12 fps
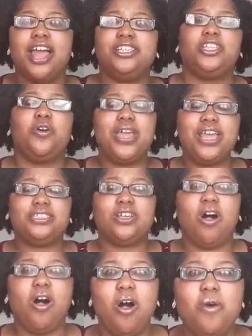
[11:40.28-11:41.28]
And so,
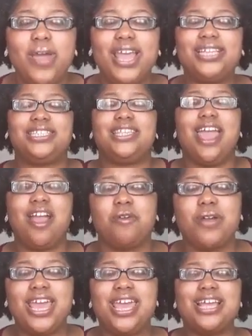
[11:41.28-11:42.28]
He's always
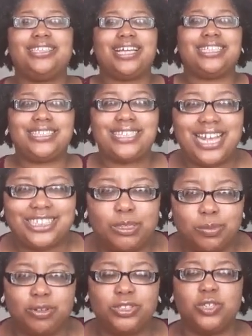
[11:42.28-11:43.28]
there, He is
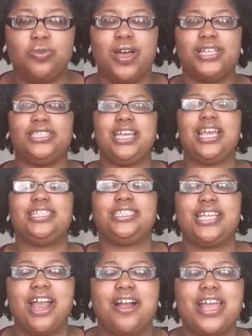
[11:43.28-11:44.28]
accessible to us, He is
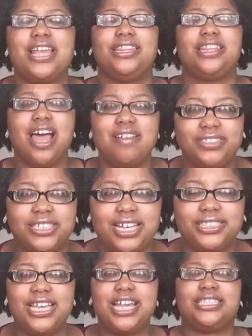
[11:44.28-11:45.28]
there, He loves
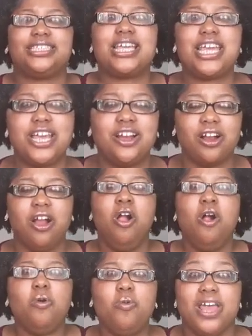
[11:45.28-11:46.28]
us, He is here
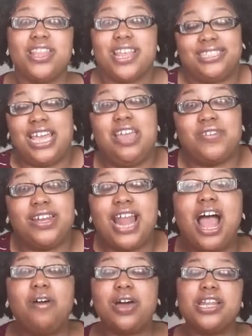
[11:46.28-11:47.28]
with us, even
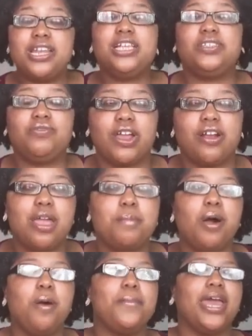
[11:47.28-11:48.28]
now in this very
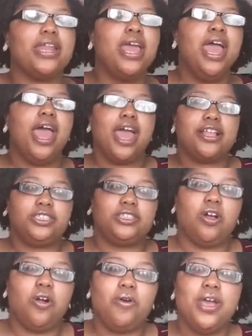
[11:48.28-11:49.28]
moment moment. And
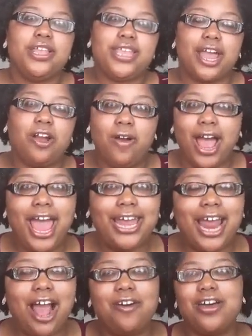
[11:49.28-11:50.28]
so they
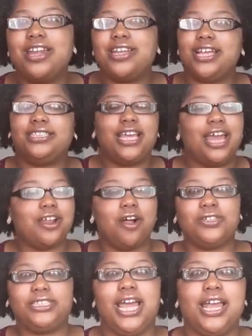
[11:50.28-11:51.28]
cried out and they said,
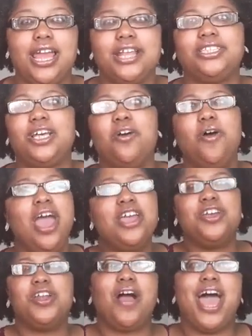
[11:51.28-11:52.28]
Hosanna. And so,
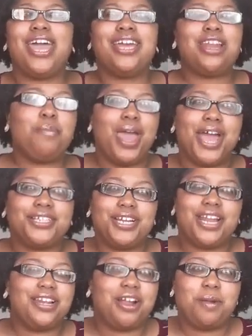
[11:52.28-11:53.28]
you know, I can
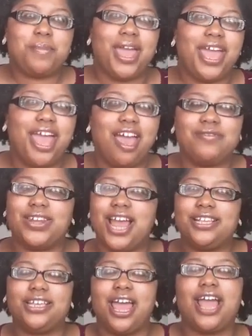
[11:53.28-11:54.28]
imagine that there may have, and
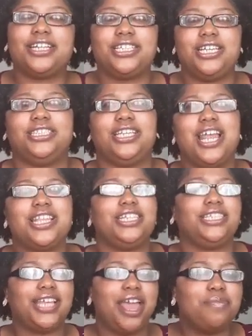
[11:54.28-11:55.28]
i actually said the
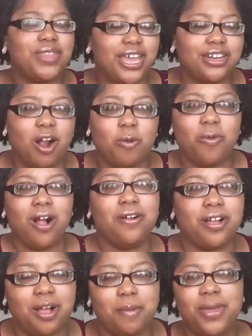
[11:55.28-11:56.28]
same thing in our
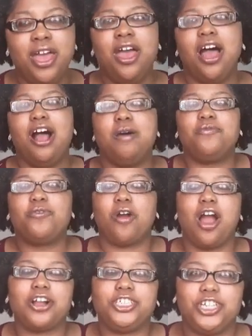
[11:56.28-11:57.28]
welcome um,
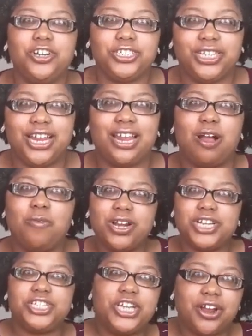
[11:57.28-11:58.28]
for our church today. And I
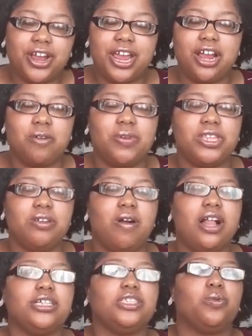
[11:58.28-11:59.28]
want to share it here with you
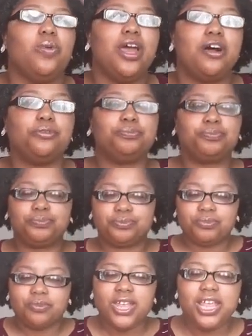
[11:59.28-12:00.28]
all as well
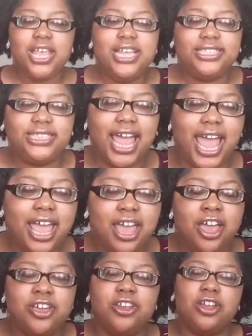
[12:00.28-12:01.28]
is that,
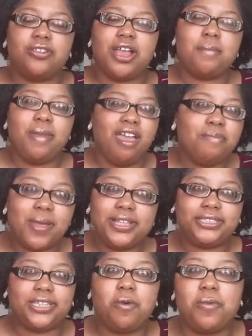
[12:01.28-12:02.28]
you know, there may have
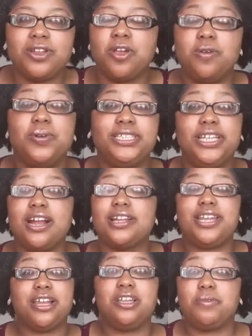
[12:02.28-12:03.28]
someone who was
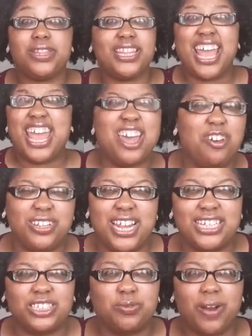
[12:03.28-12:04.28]
there dealing with the
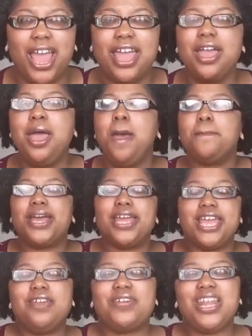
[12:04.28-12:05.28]
illness, right?
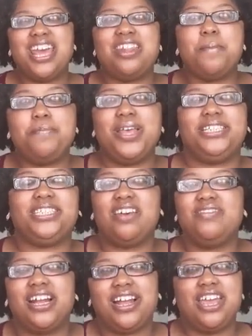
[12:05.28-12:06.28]
But even in the midst
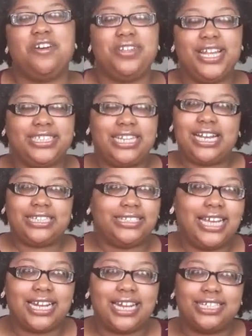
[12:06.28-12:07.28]
of their illness and their
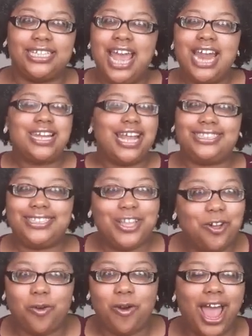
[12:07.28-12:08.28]
sickness, they
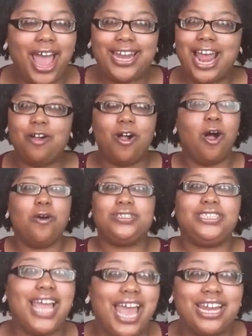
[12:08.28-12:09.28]
still cried out,
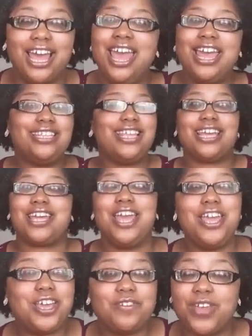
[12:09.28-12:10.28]
Hosanna, the
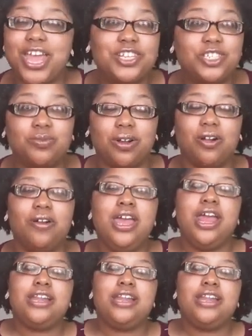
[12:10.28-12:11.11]
King of Israel.